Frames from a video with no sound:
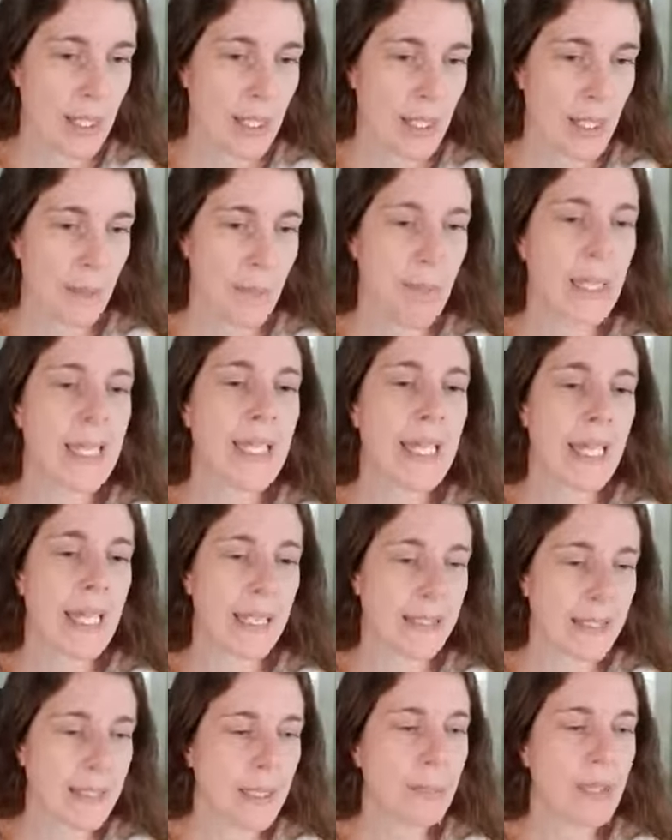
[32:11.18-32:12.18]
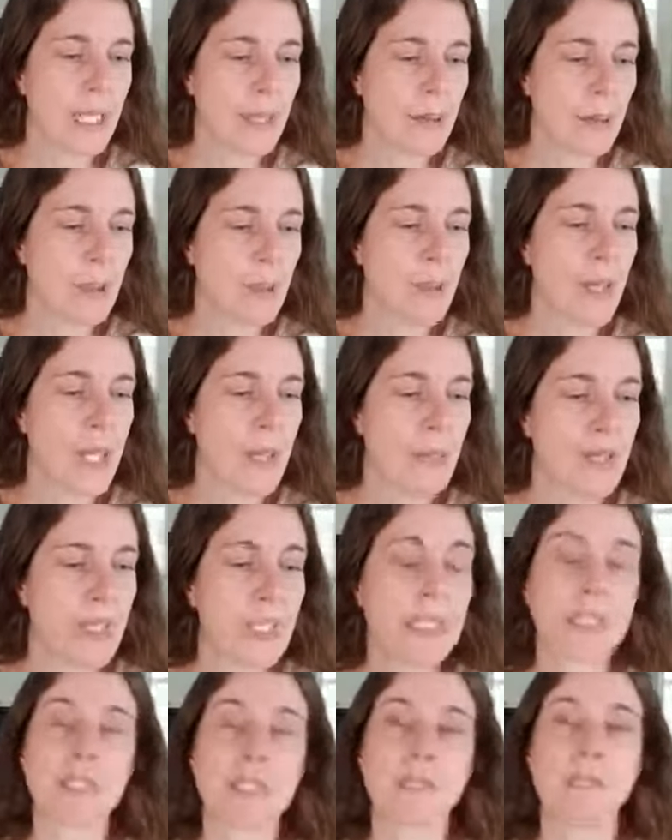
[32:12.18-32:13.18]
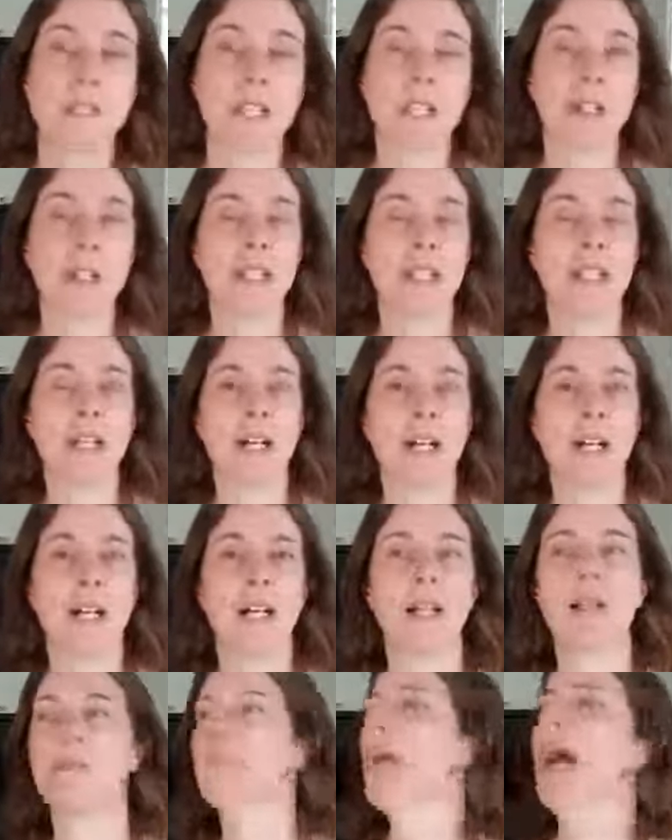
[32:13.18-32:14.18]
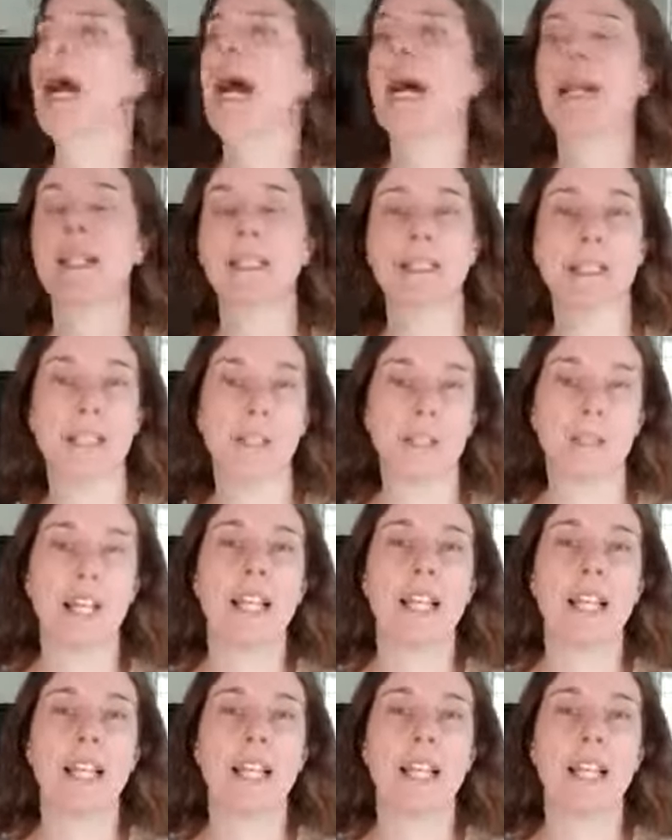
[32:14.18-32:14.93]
But yeah, sometimes Grammarly is very active,